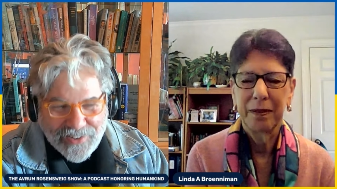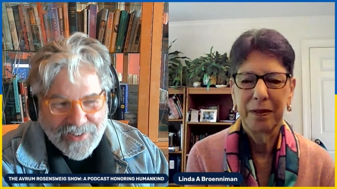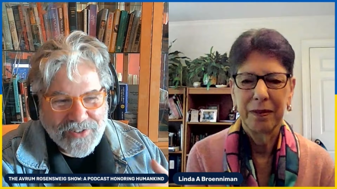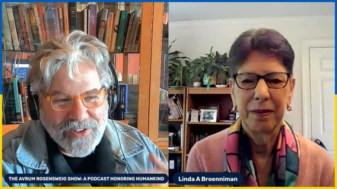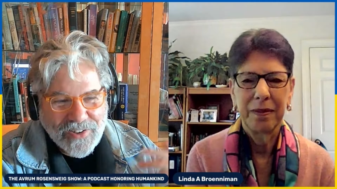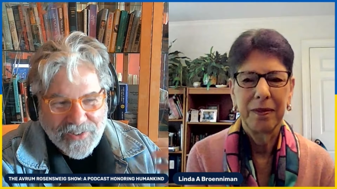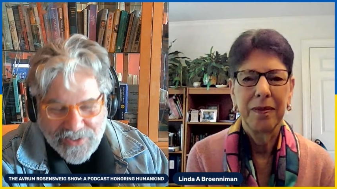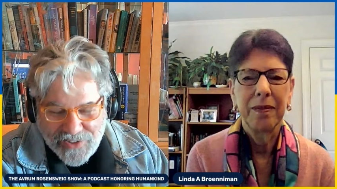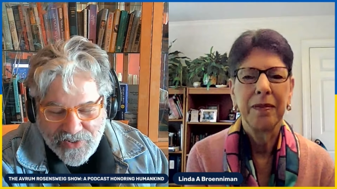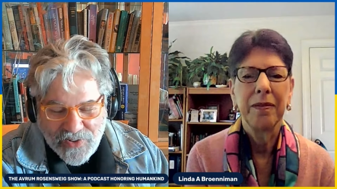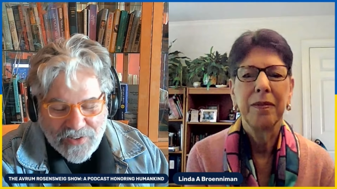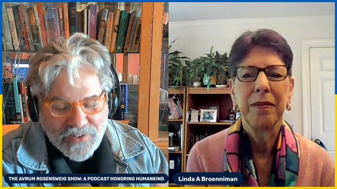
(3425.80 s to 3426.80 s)
Speaker 1: years ago,
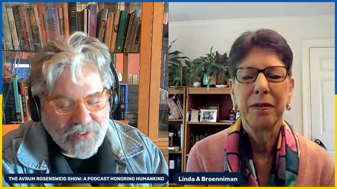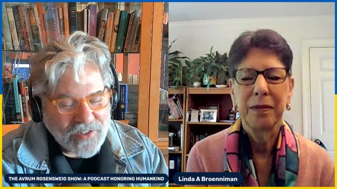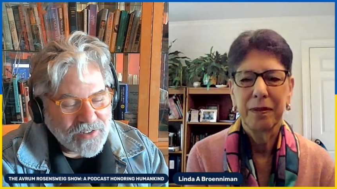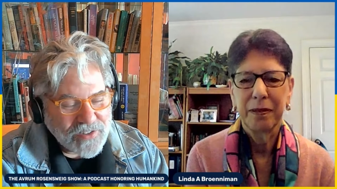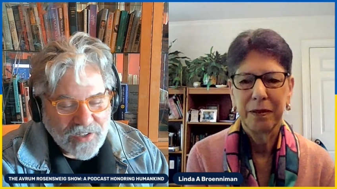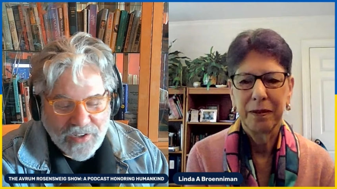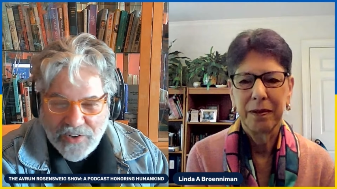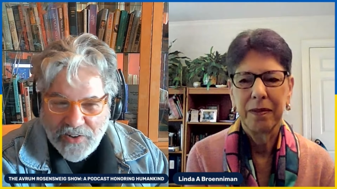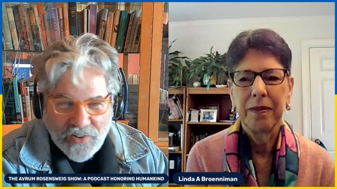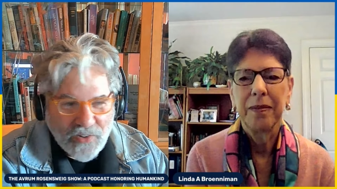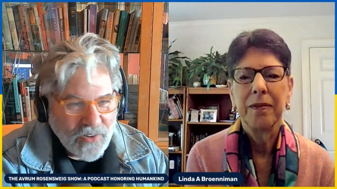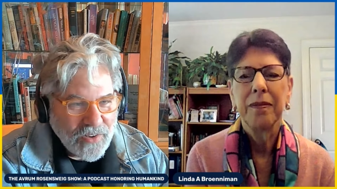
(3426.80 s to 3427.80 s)
200 years
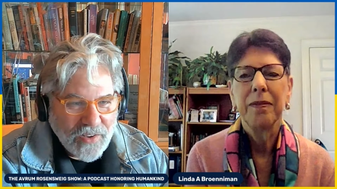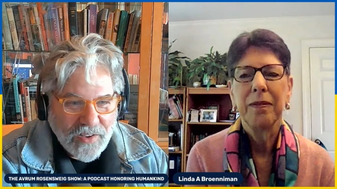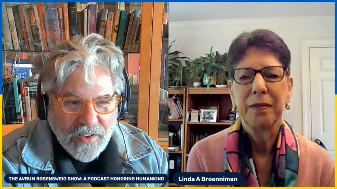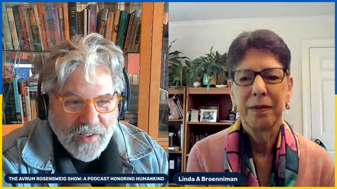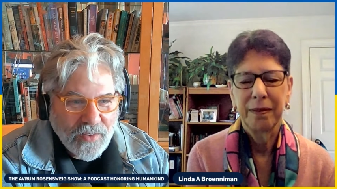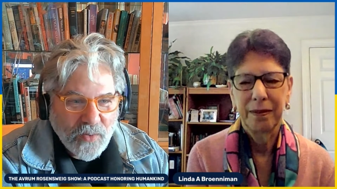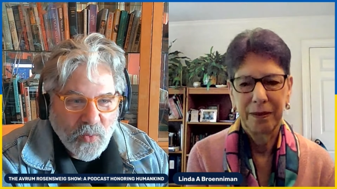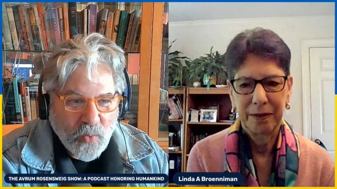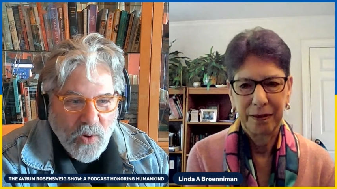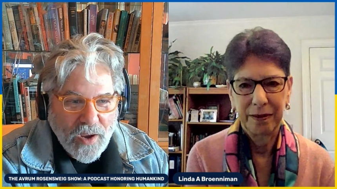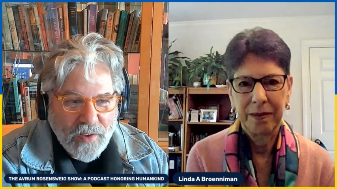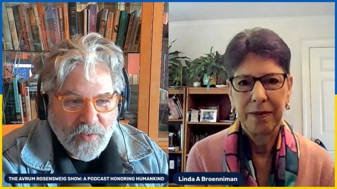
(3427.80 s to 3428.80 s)
ago, the
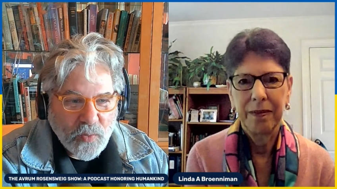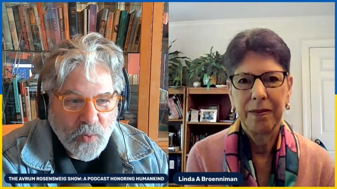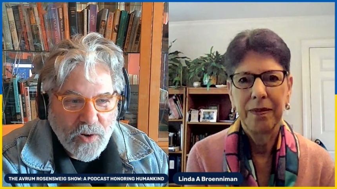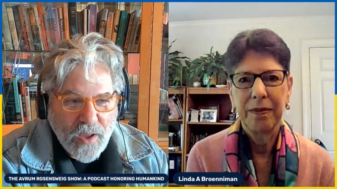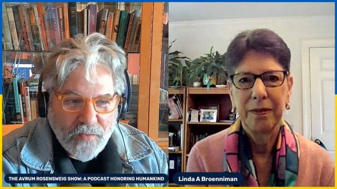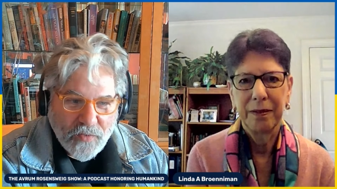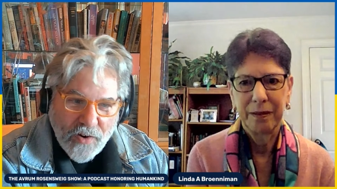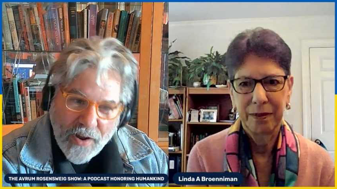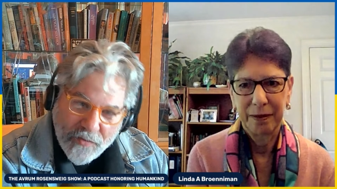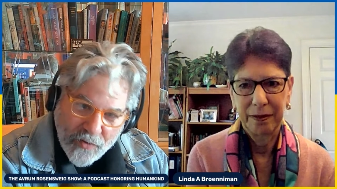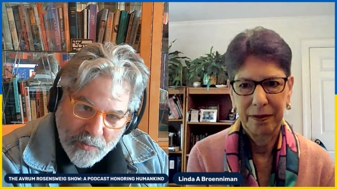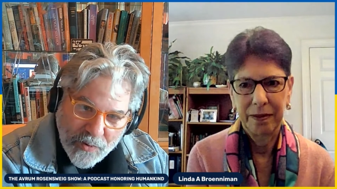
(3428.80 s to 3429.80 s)
rights were not for
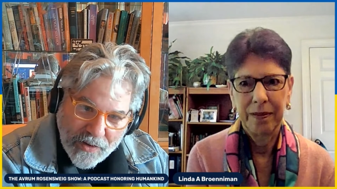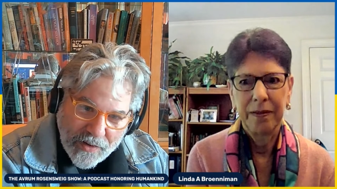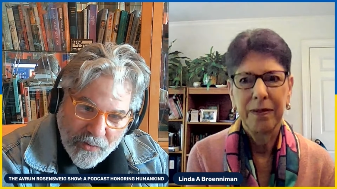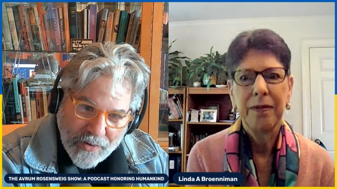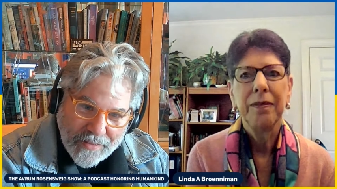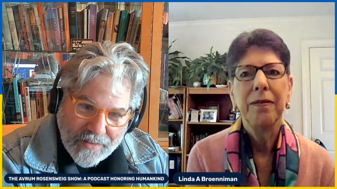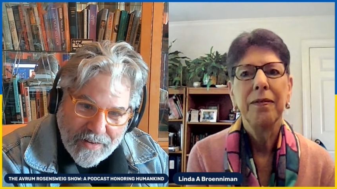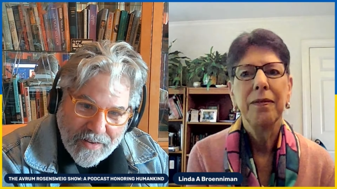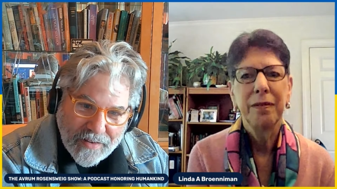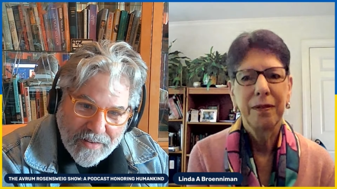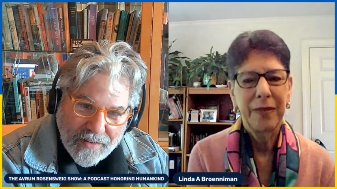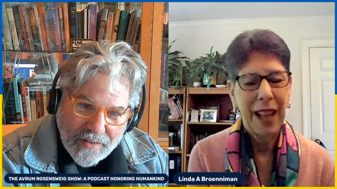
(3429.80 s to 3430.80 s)
everybody, right,
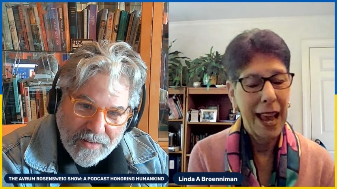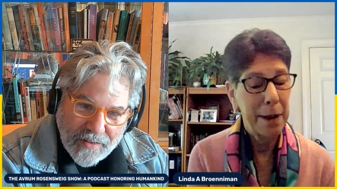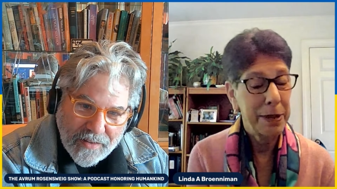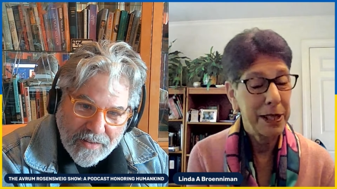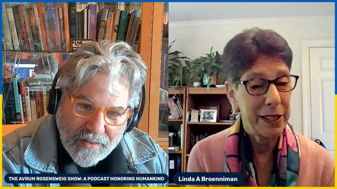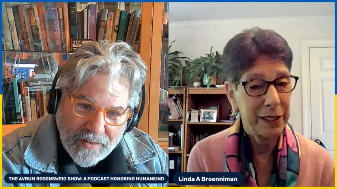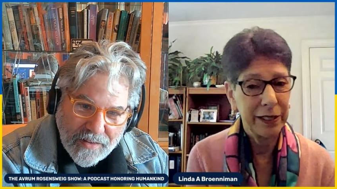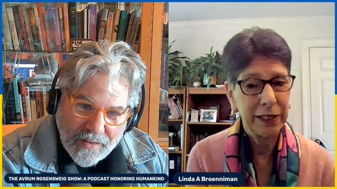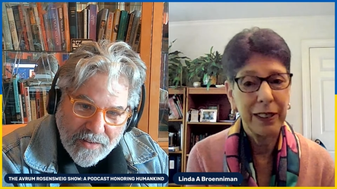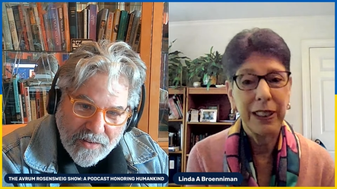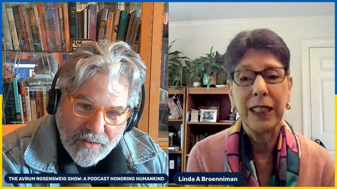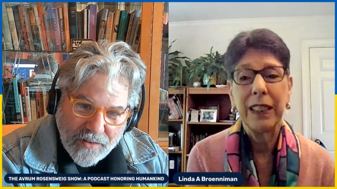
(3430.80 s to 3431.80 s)
Linda?
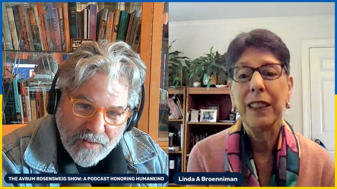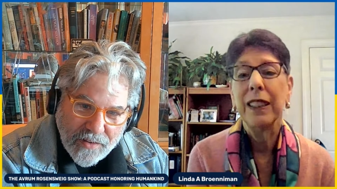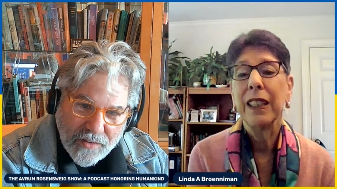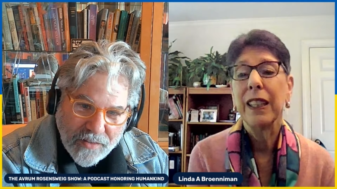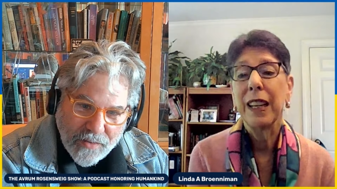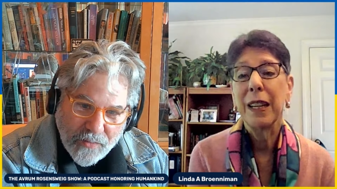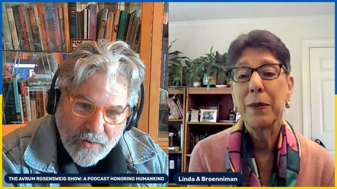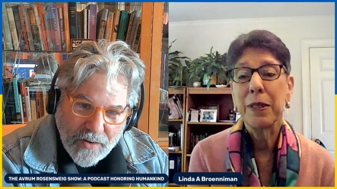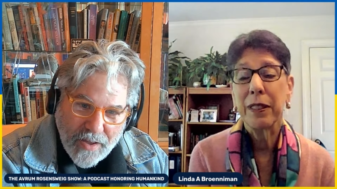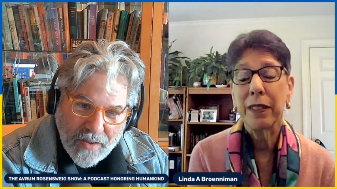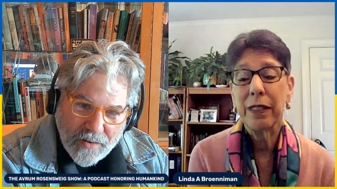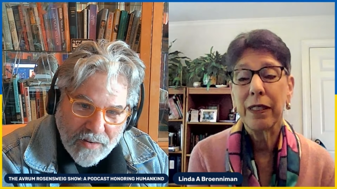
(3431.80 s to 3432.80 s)
Speaker 2: Absolutely.
Speaker 1: They
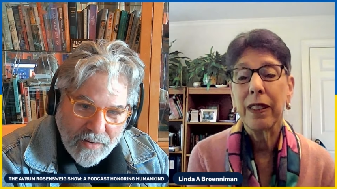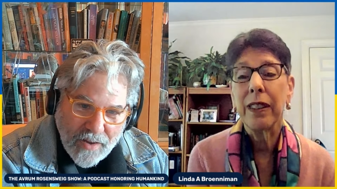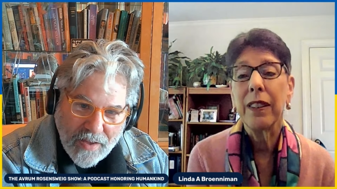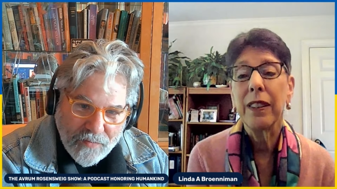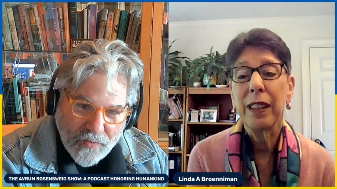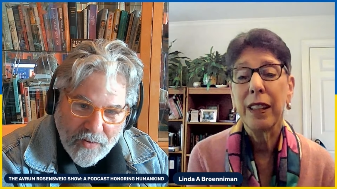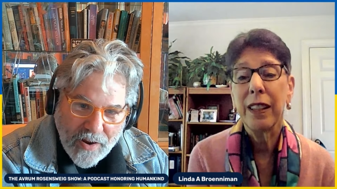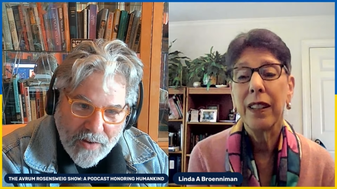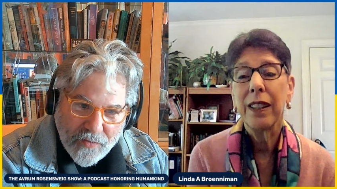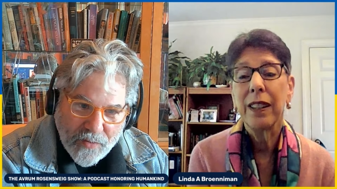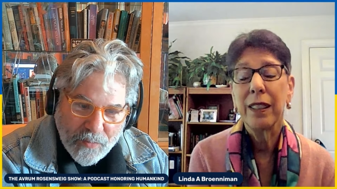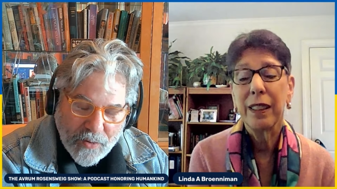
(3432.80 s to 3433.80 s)
Absolutely. were not, not for
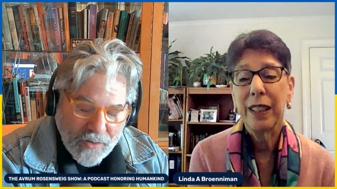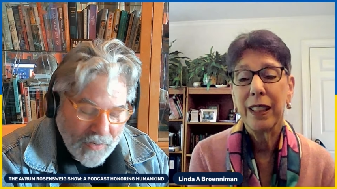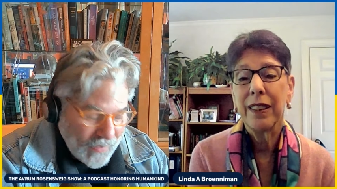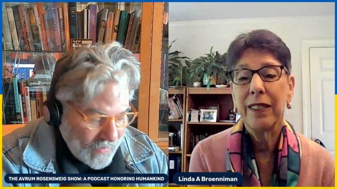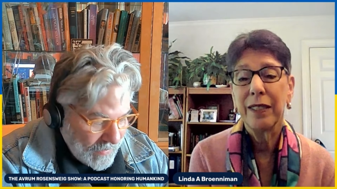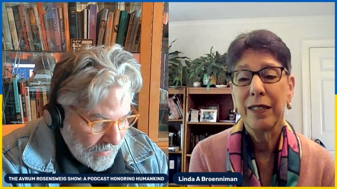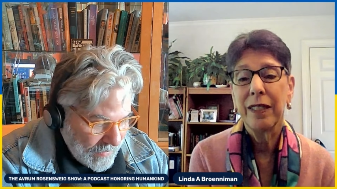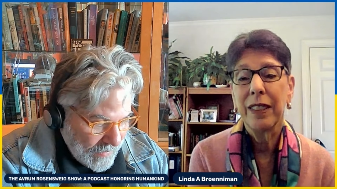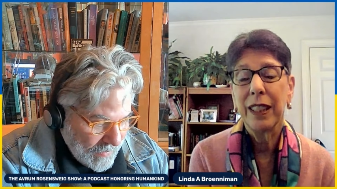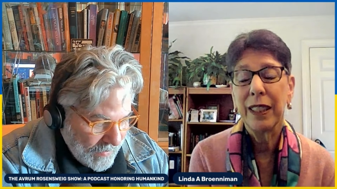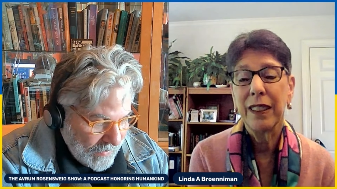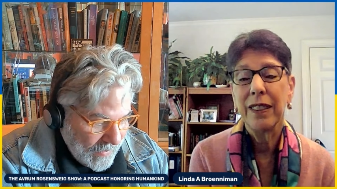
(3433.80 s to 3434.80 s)
everybody.
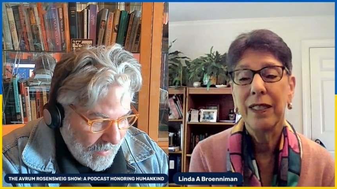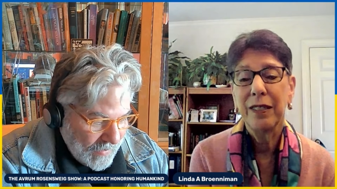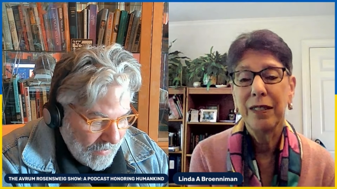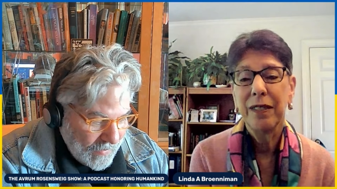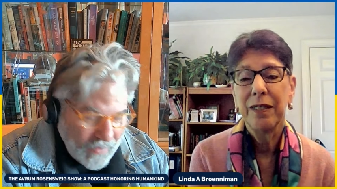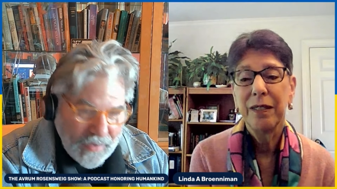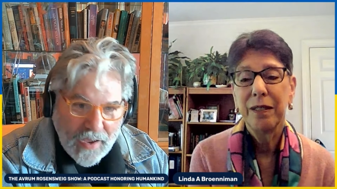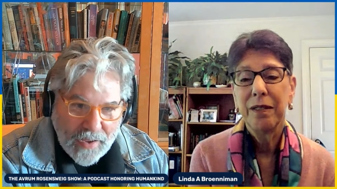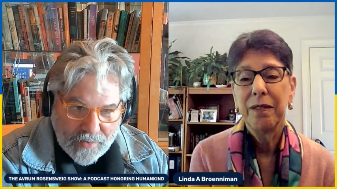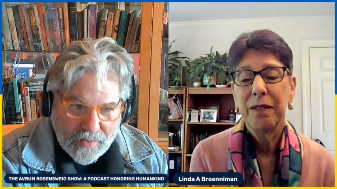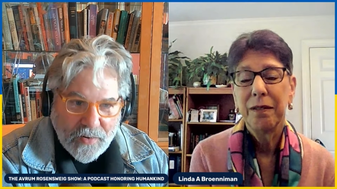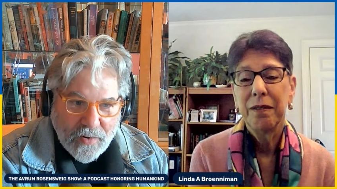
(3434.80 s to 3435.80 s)
Yeah. yeah. Y-
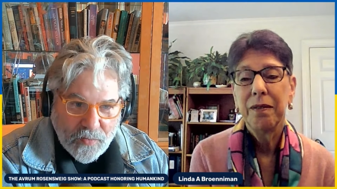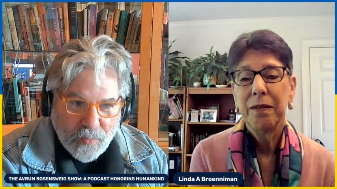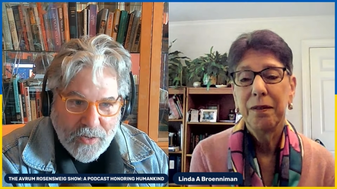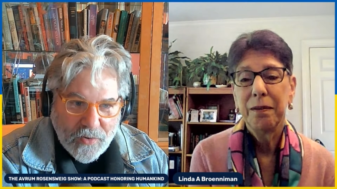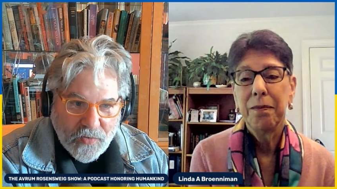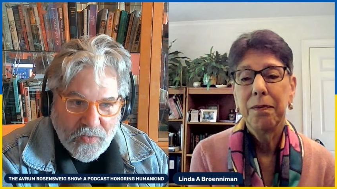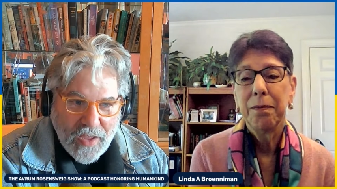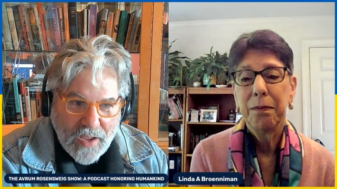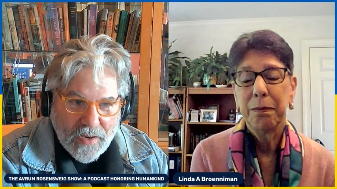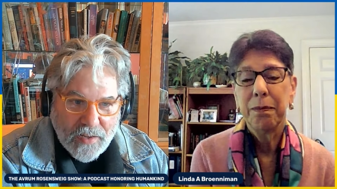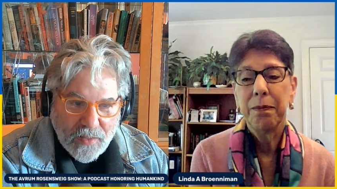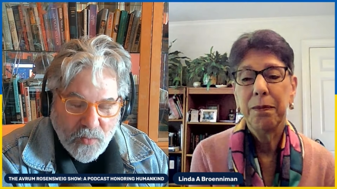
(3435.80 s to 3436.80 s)
yet there has been a stand in